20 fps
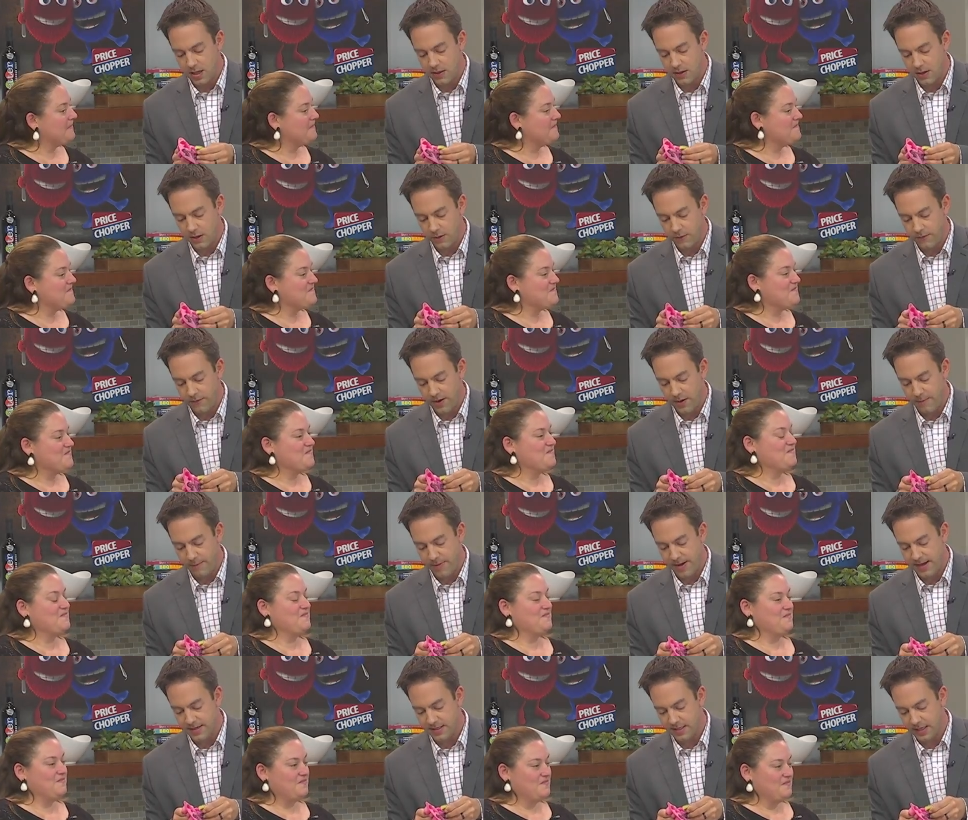Speaker 1: that you found
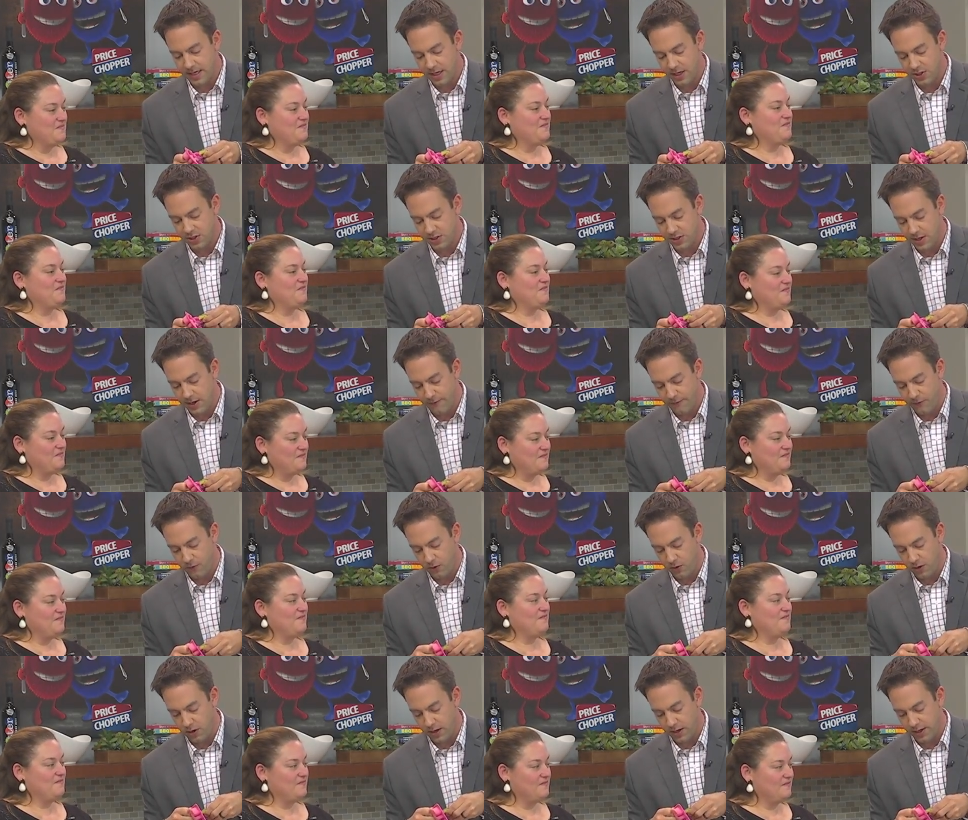best to get your stuff for
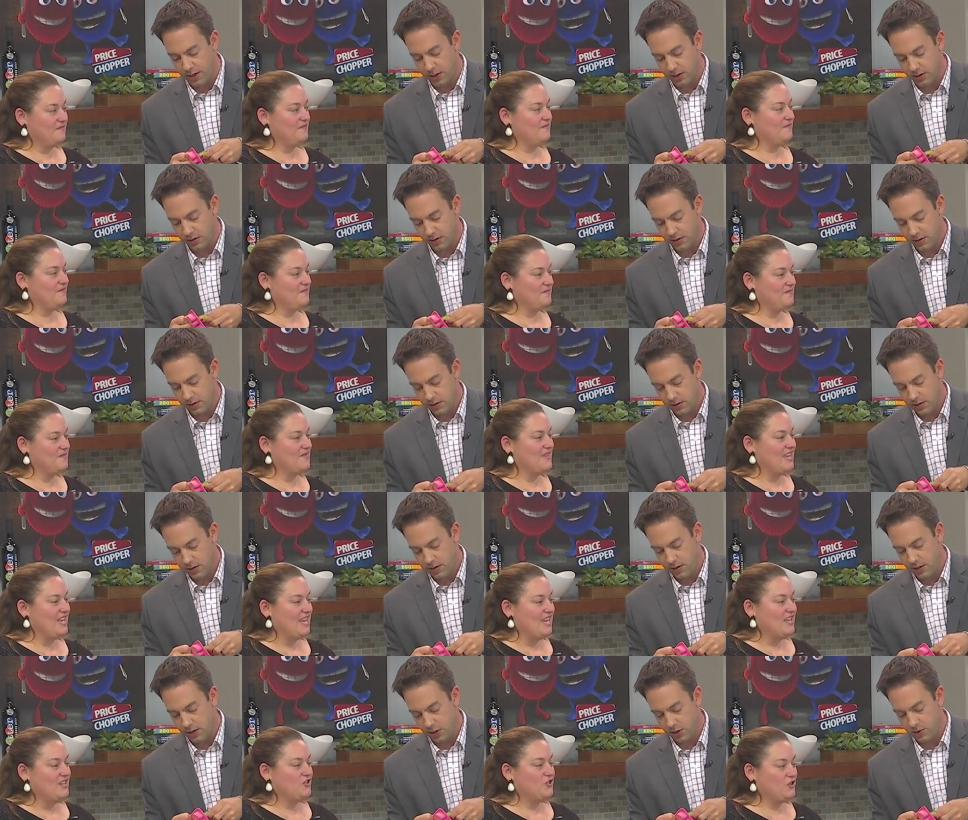uh, your
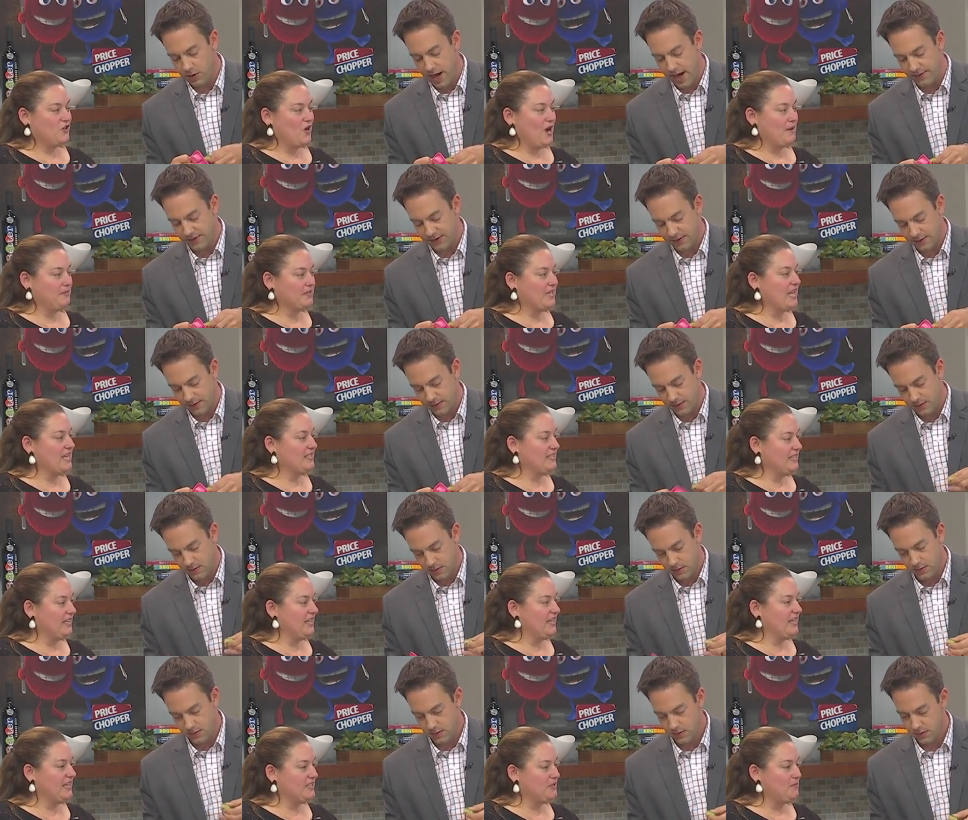your Scraps
Speaker 2: KC
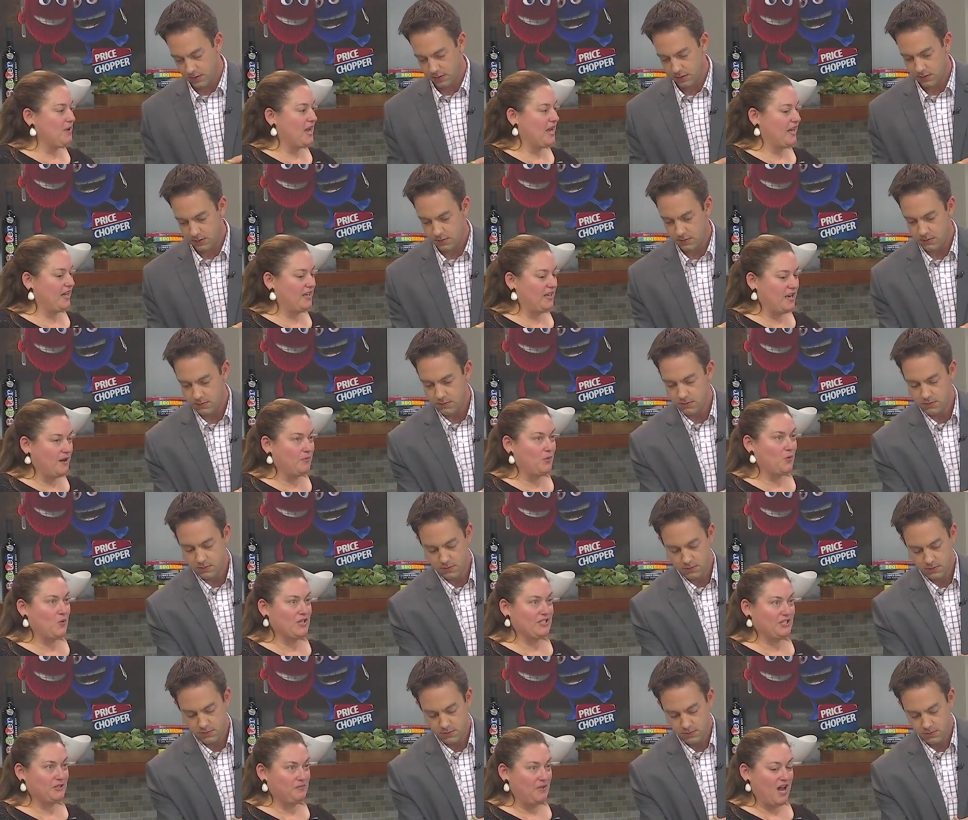is my number
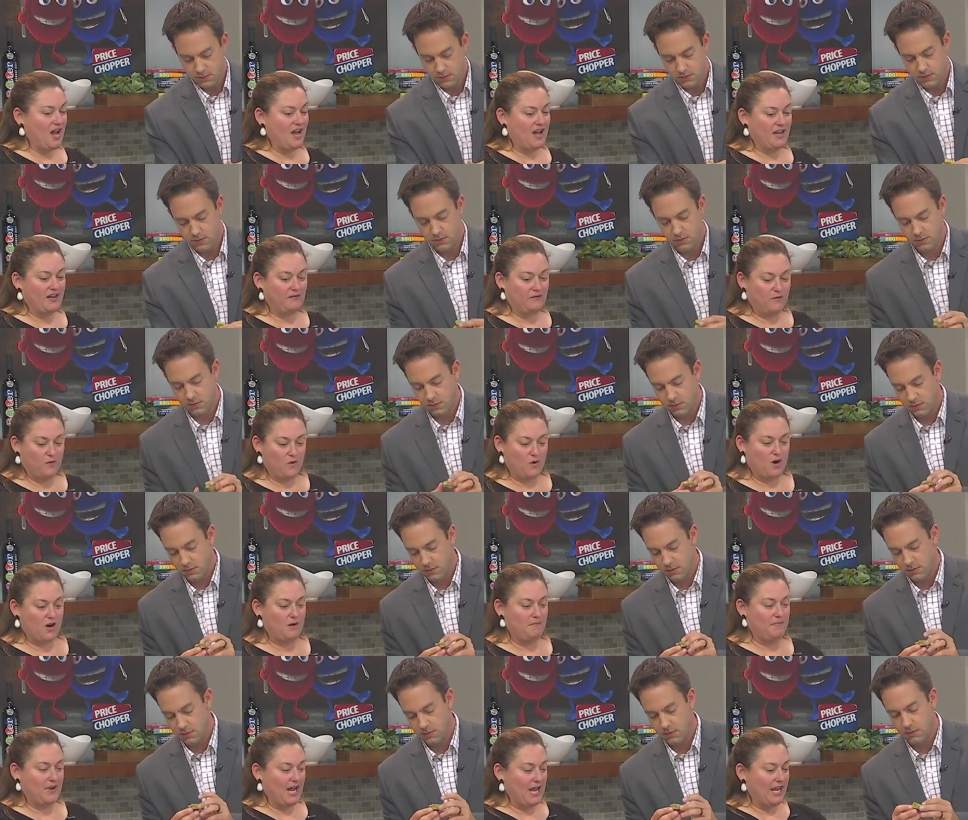one spot for
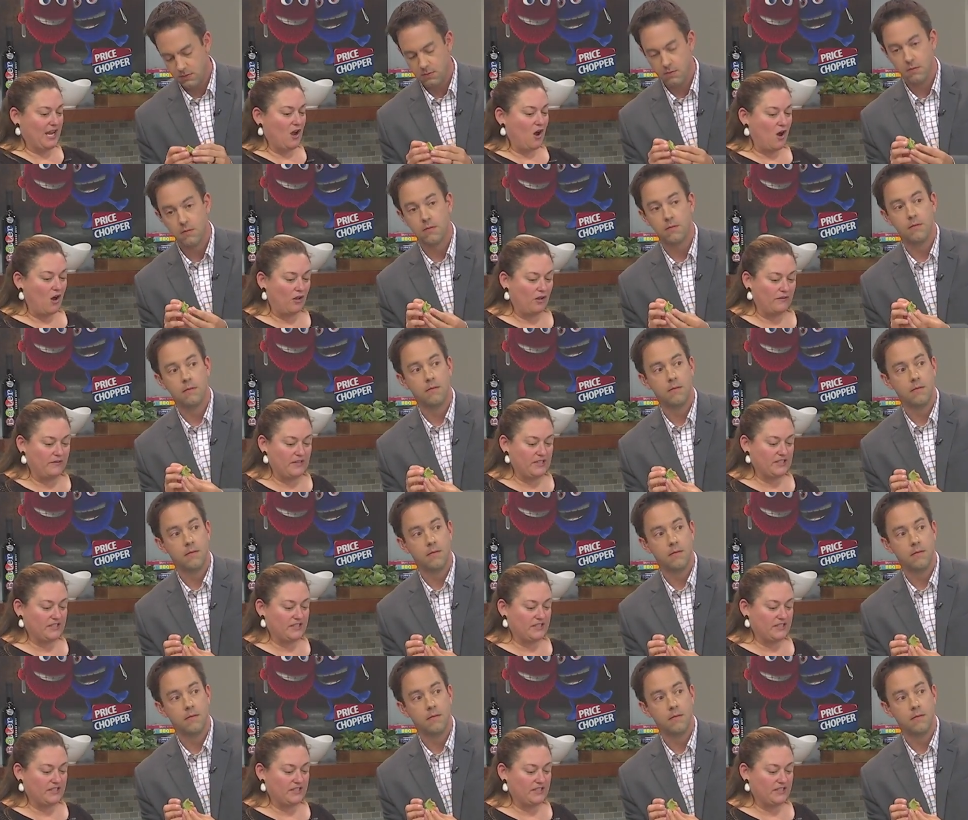buying all of these